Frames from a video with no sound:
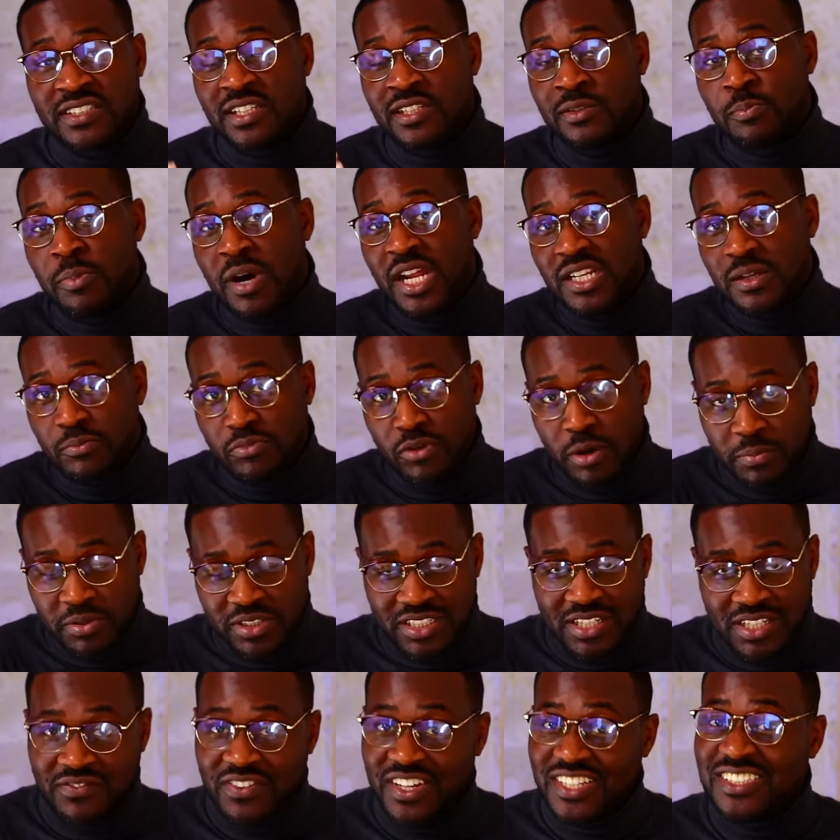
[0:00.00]
budding property
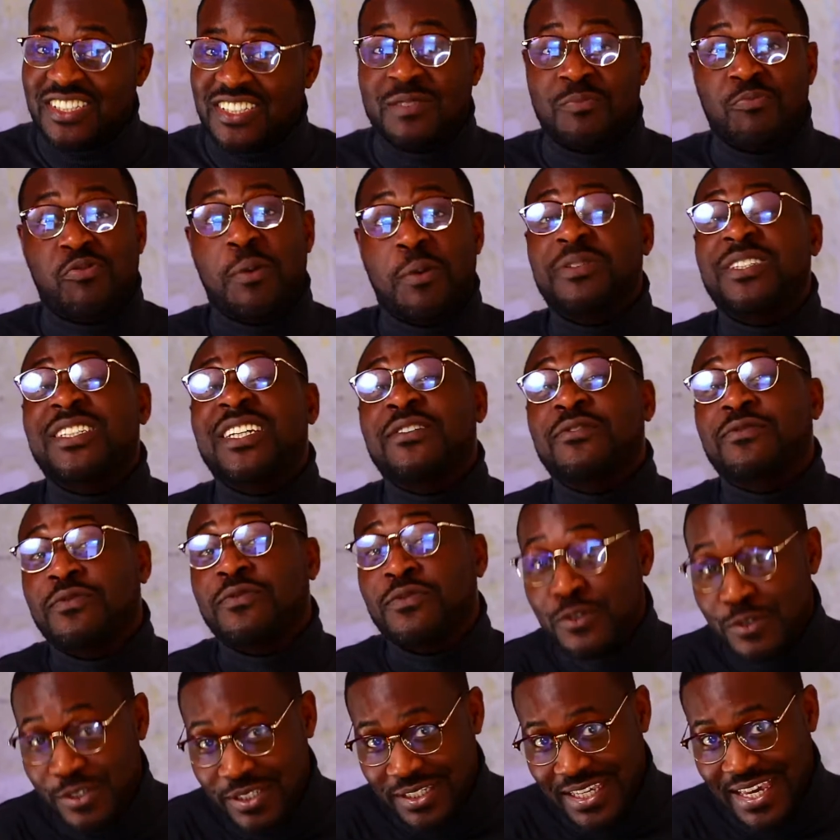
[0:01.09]
investors, property
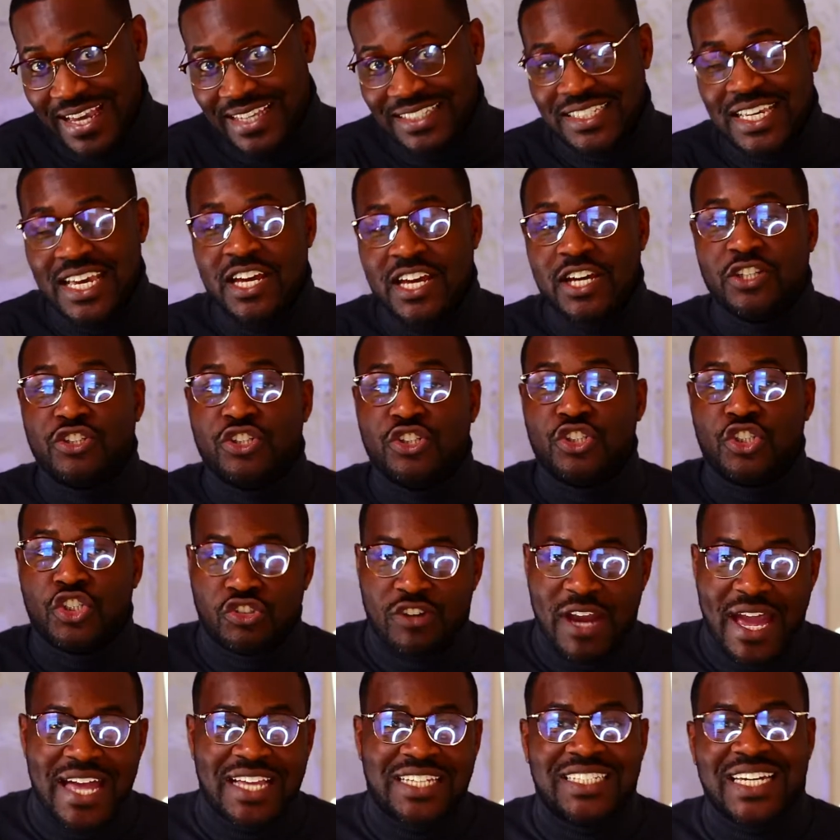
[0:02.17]
enthusiasts to
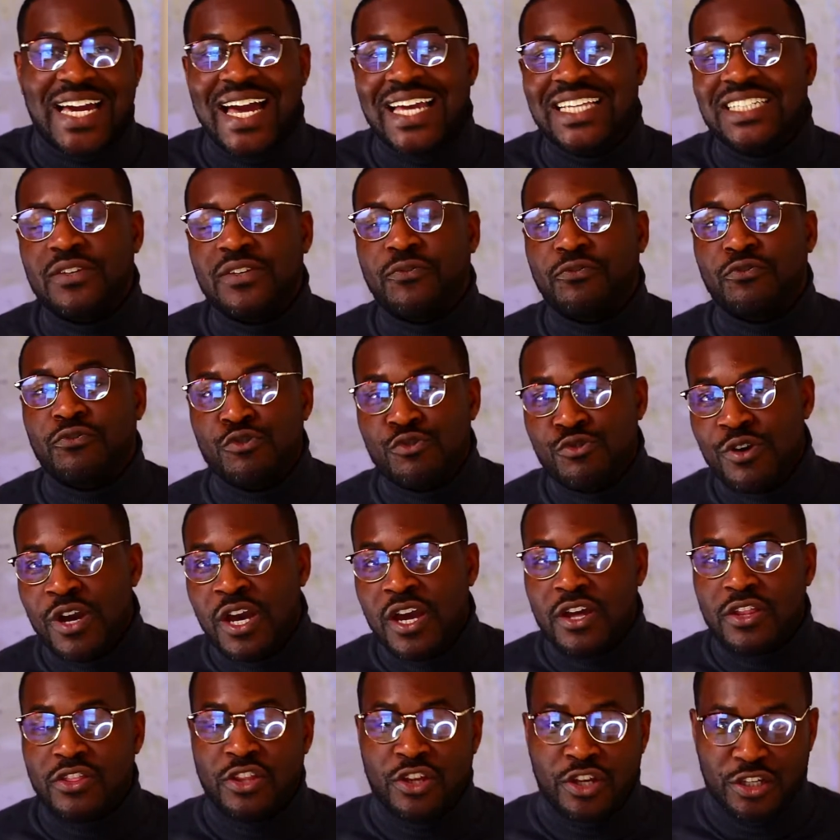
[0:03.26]
strategize through
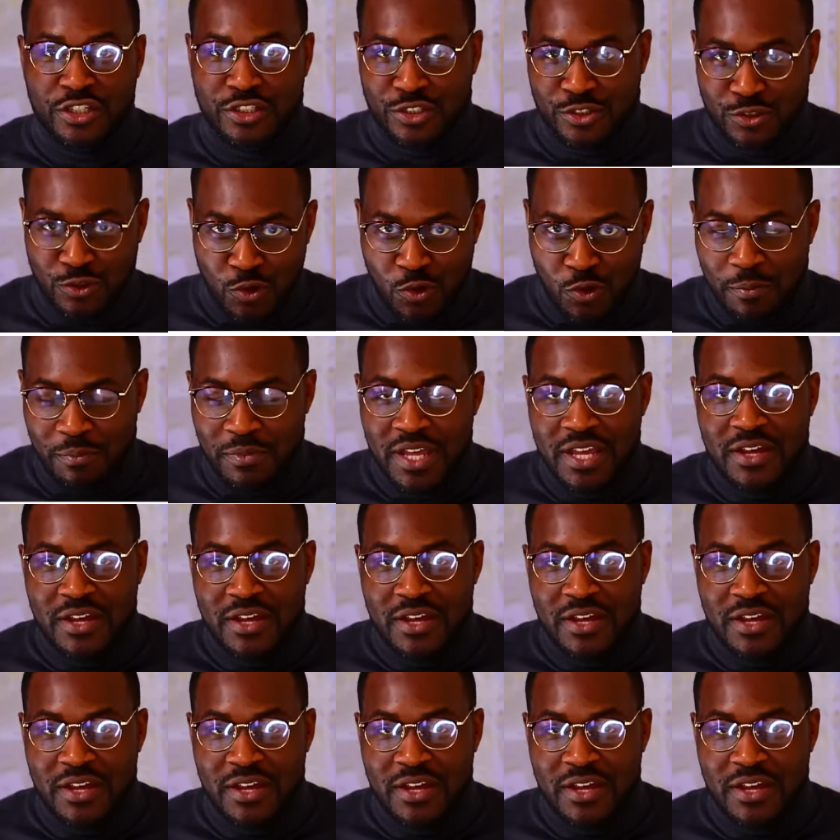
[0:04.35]
the storm.